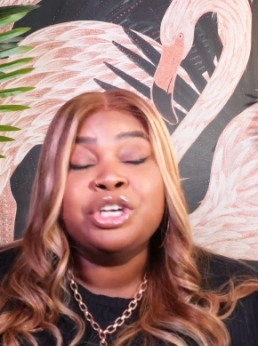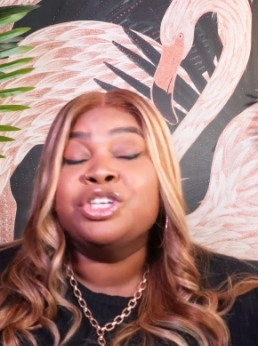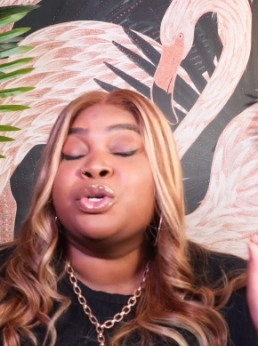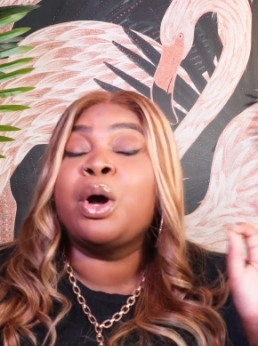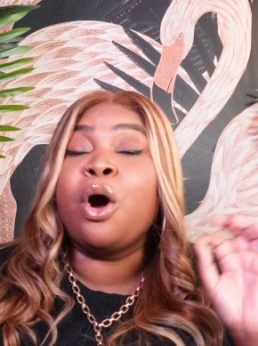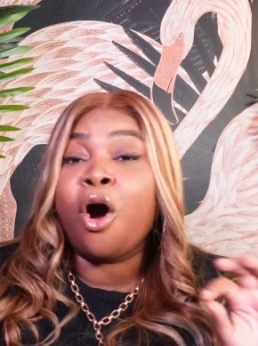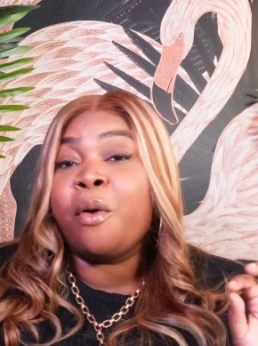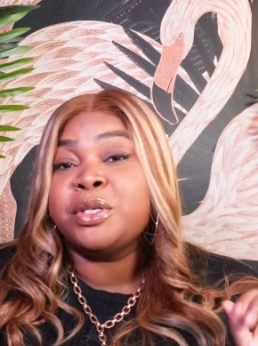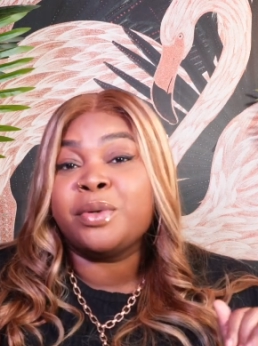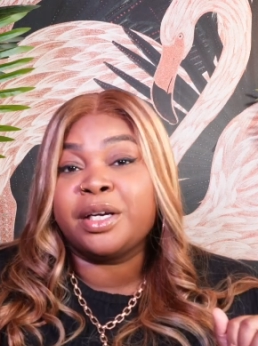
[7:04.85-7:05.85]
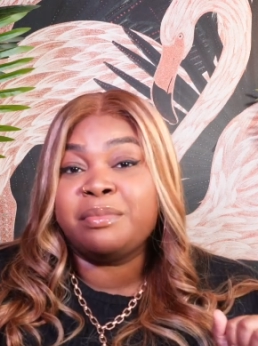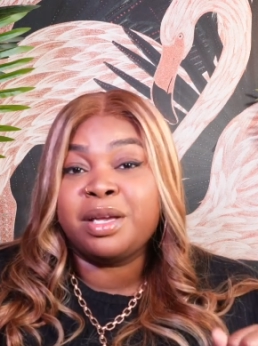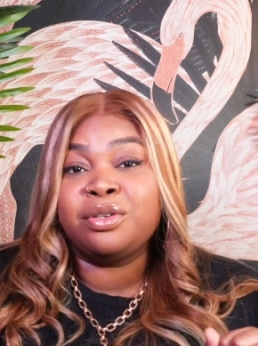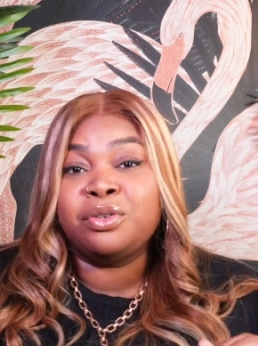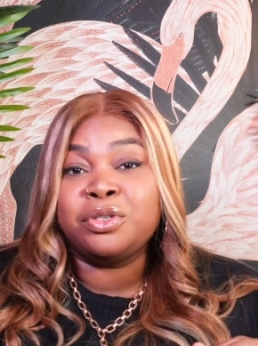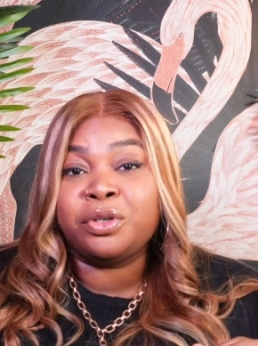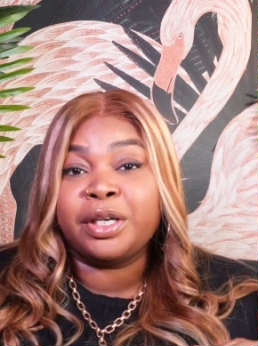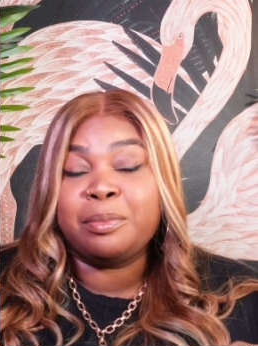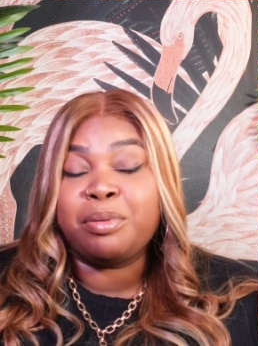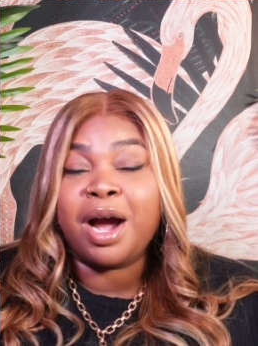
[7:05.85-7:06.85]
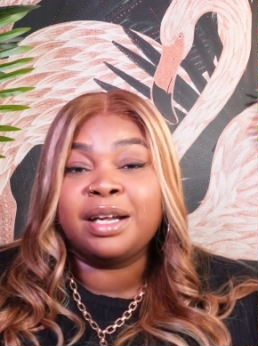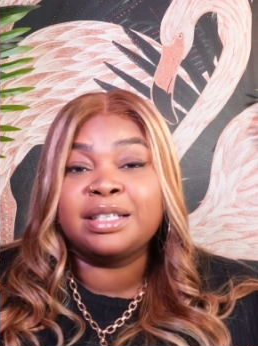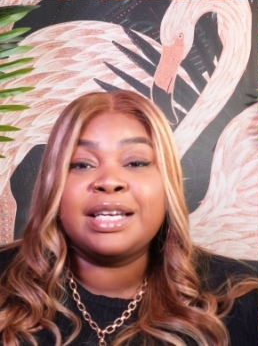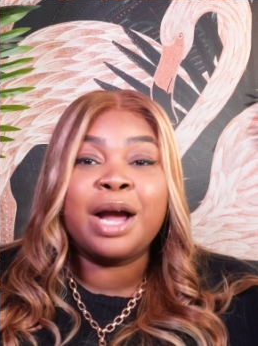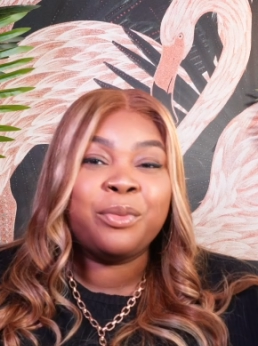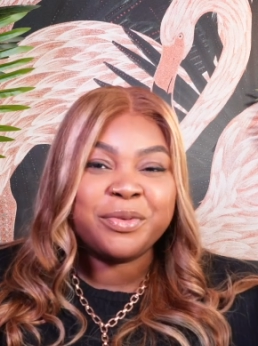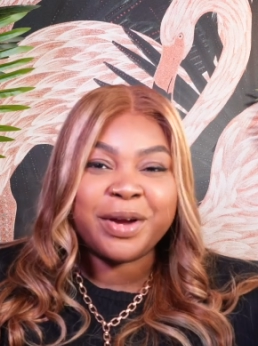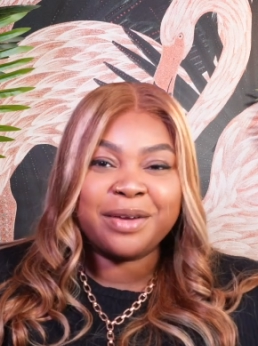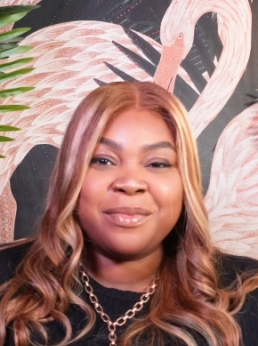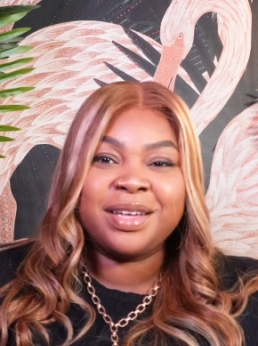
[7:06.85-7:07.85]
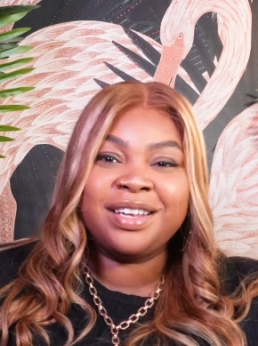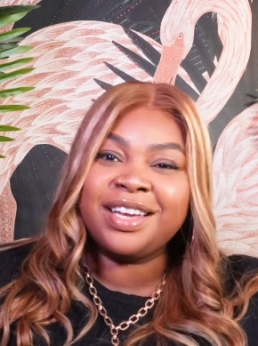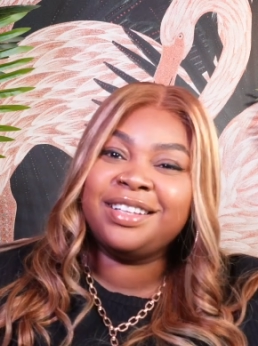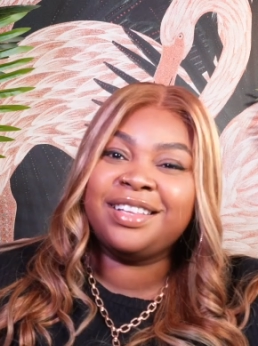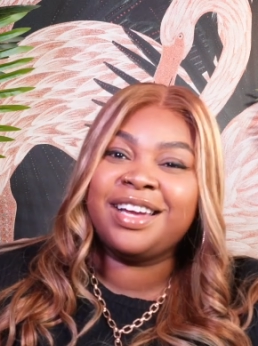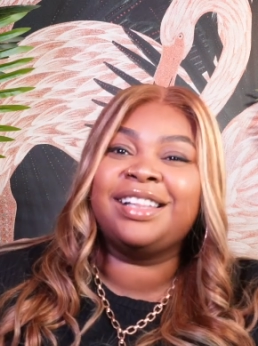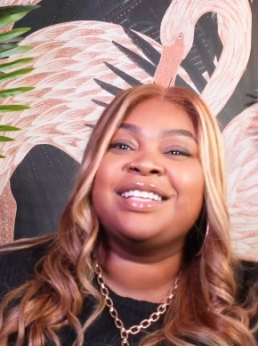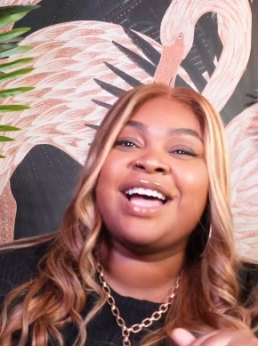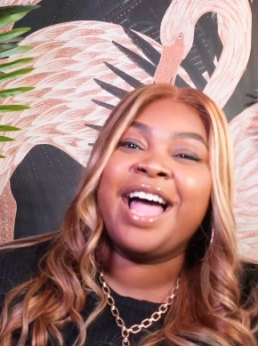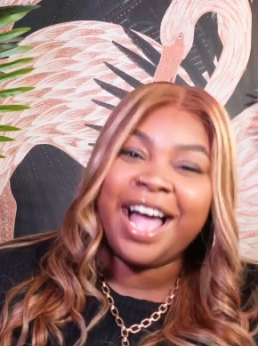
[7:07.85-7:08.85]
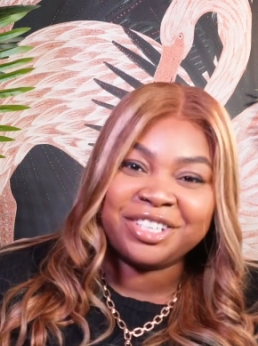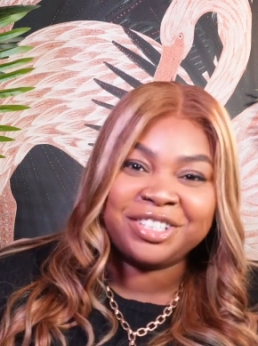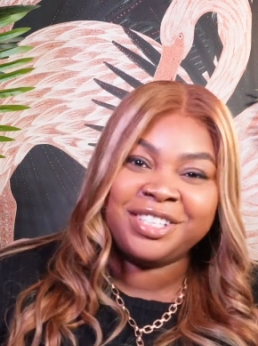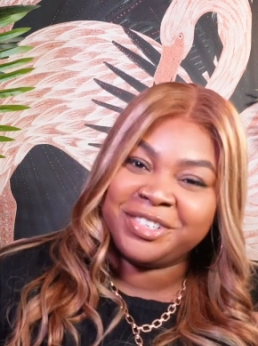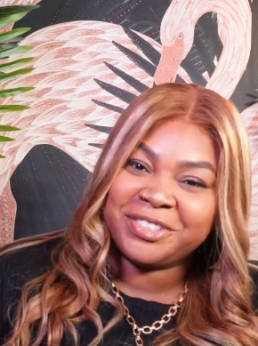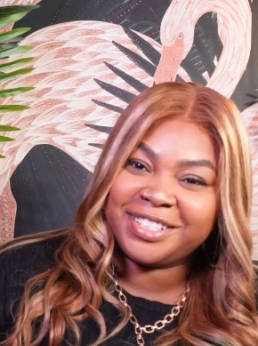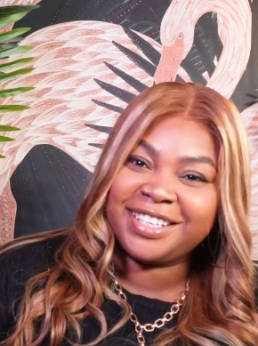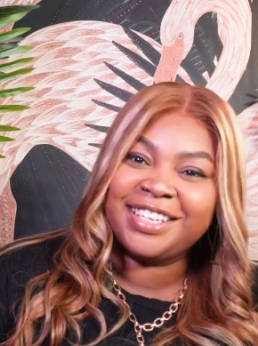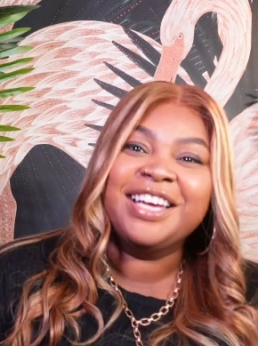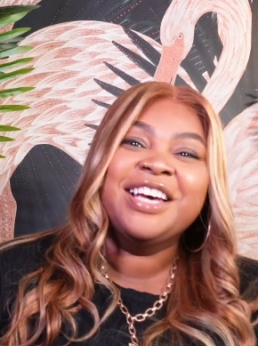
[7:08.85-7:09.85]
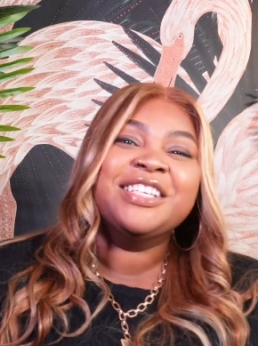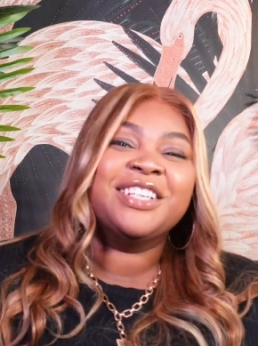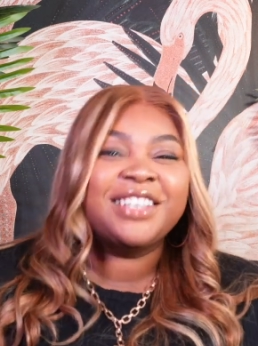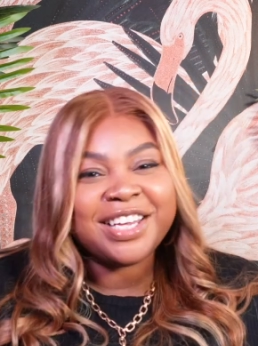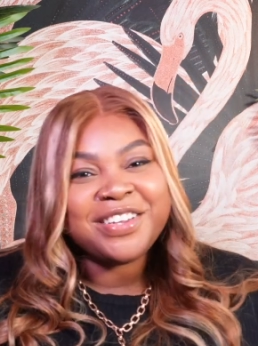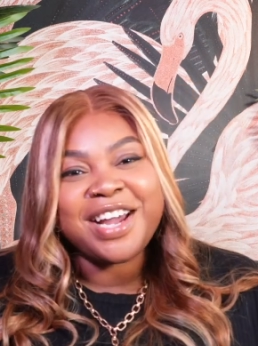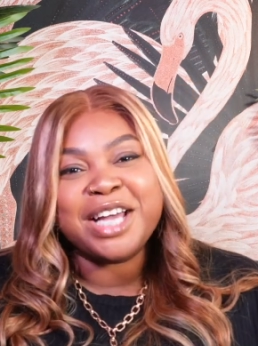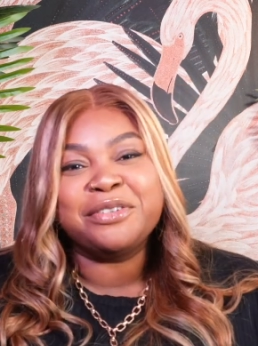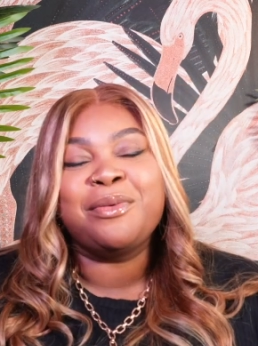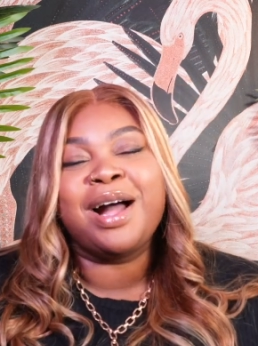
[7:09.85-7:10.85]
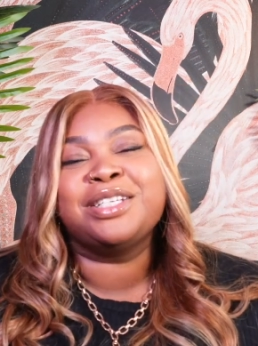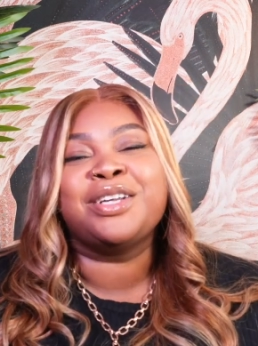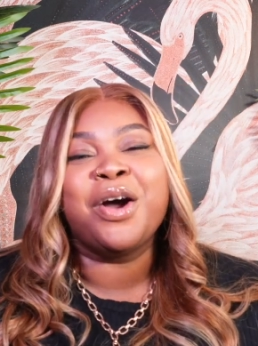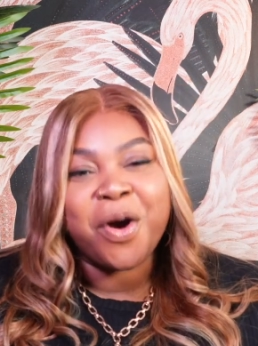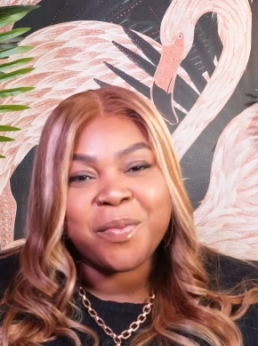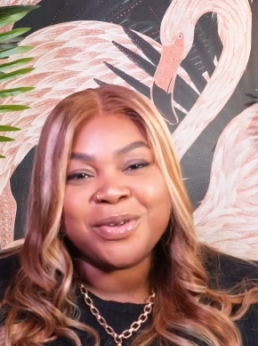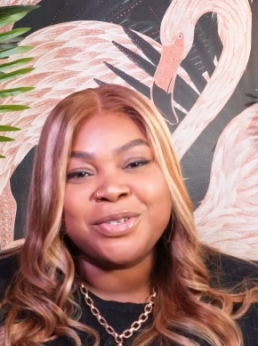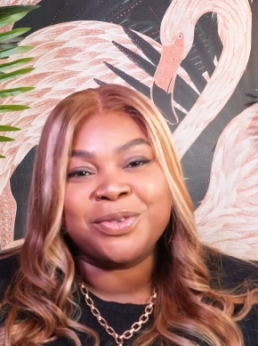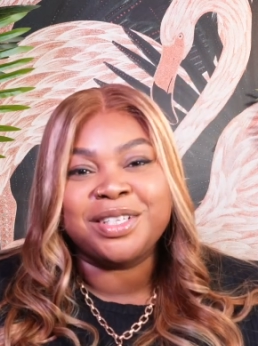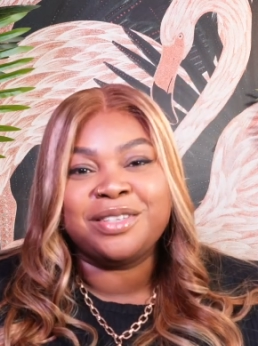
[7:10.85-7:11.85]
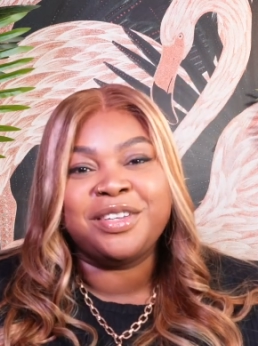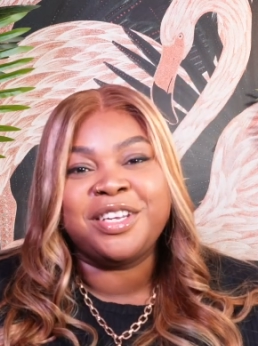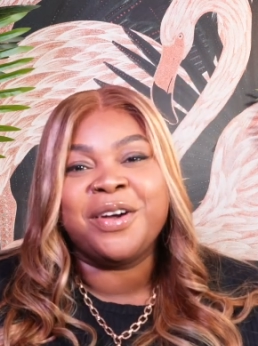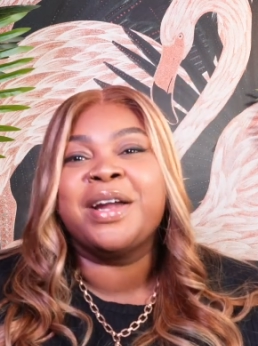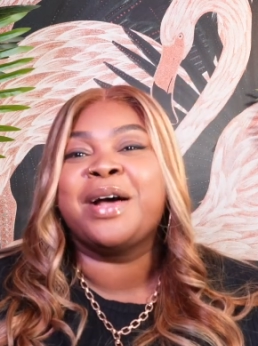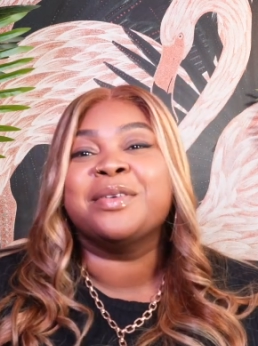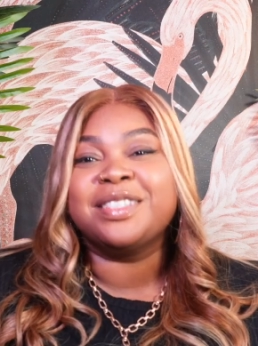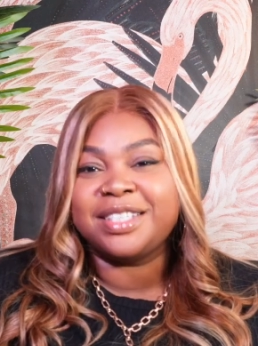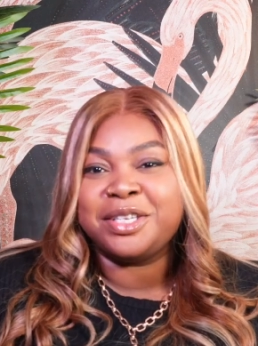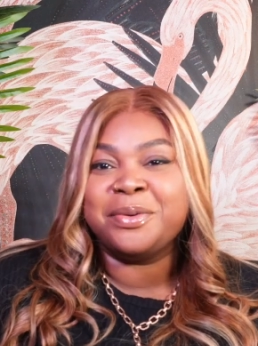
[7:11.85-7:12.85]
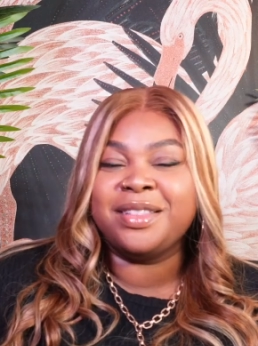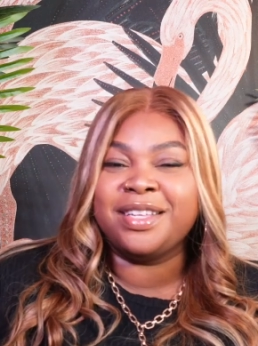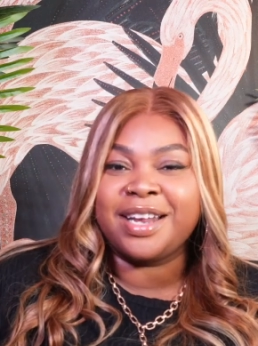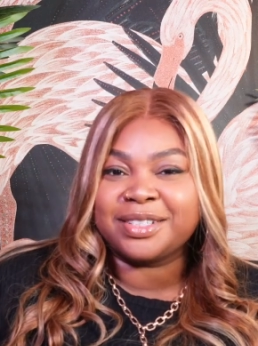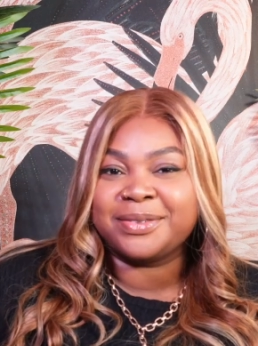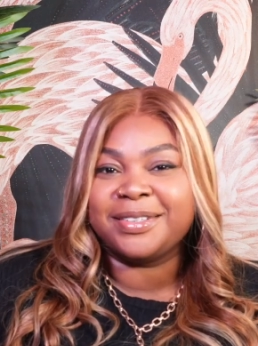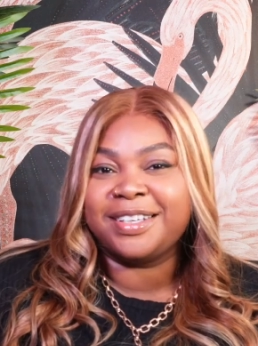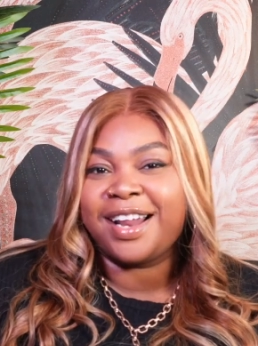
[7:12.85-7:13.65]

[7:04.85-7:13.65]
So I always recommend you use Cricut products, and I wouldn't recommend anything unless I actually used it. So thank you guys for watching. I hope you enjoyed this video, and I will see you in the next one.